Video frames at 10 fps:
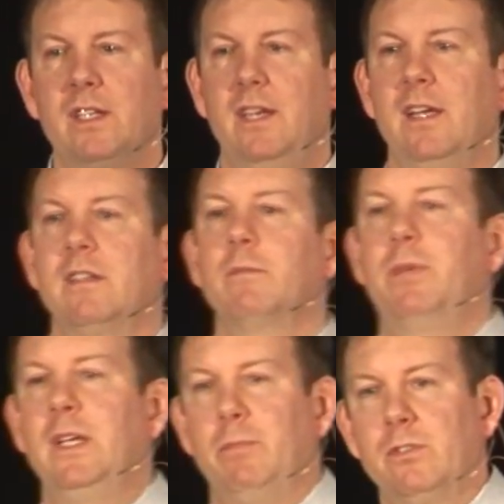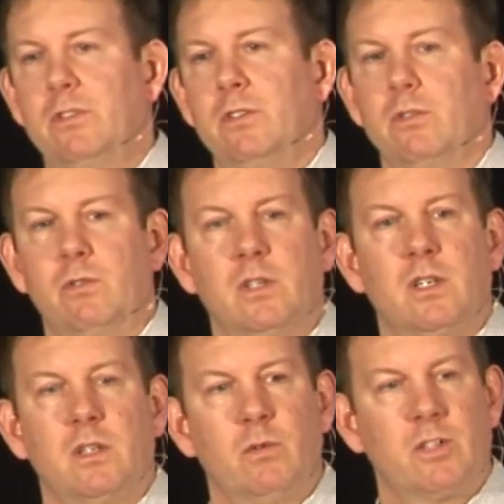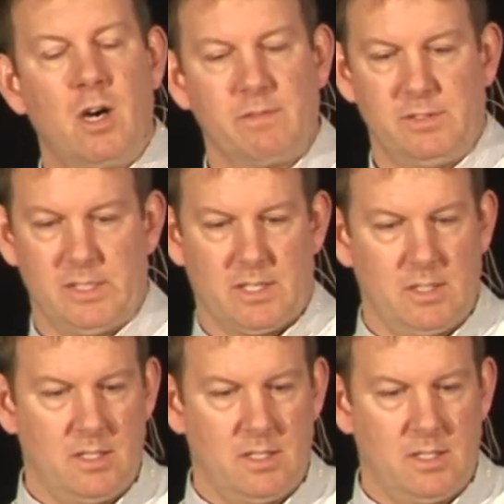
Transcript: kingdom people do with conflict.